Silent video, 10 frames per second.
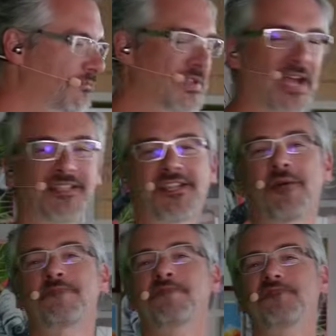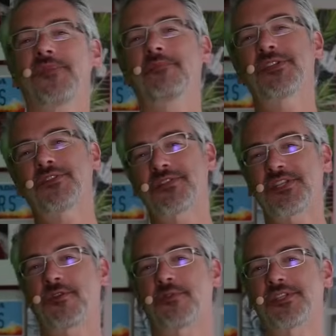Next up, Mr.
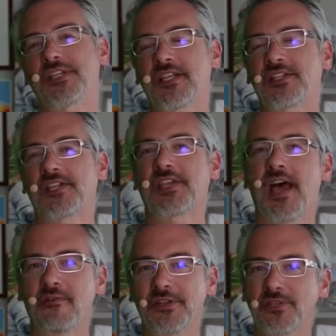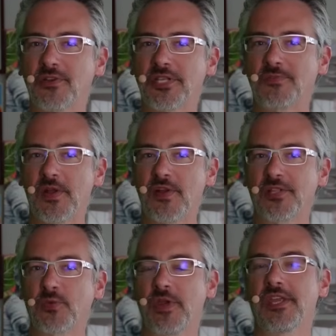Sequel Seek says, How did your
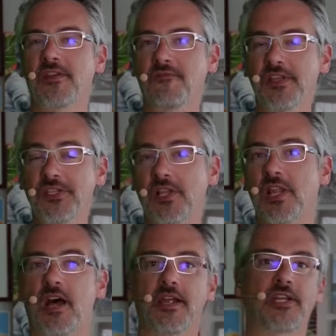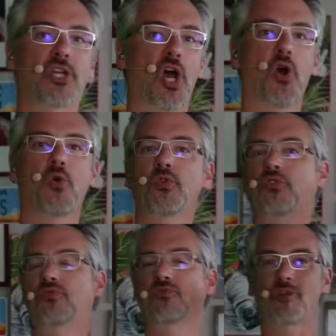experience with Invisalign go?
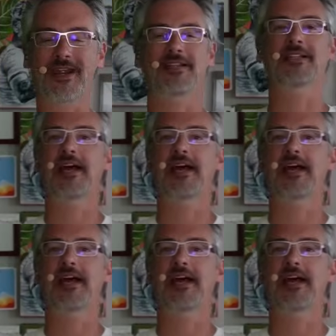Great.